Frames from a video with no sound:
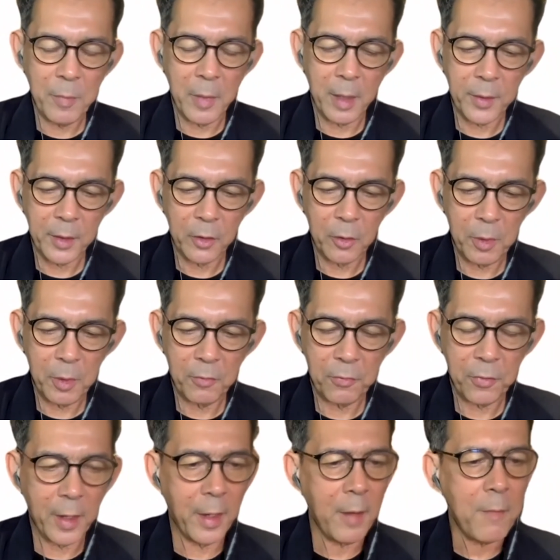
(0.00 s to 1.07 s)
but I think to be
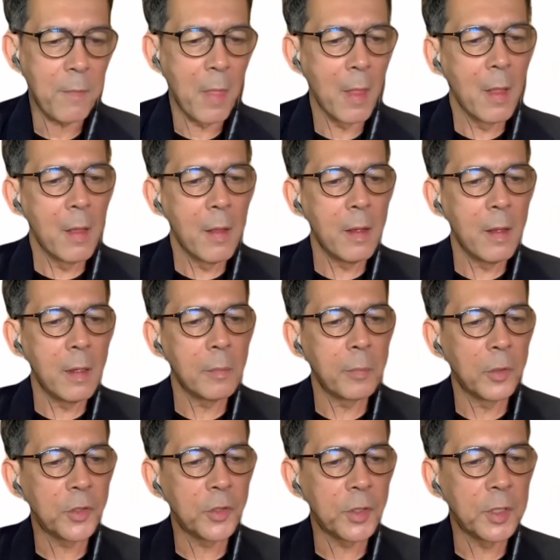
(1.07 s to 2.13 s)
fair,
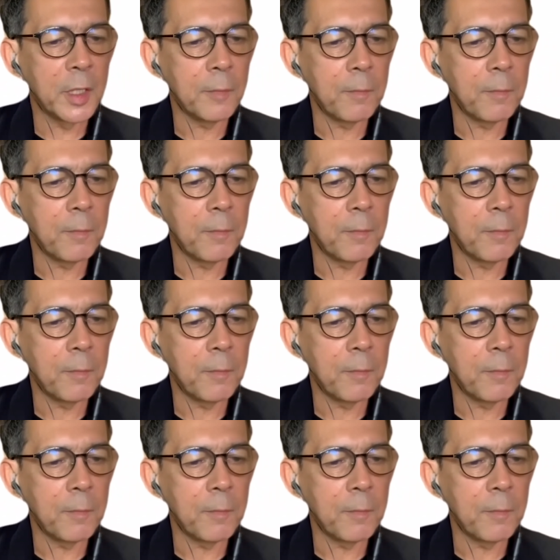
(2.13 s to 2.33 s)
posted.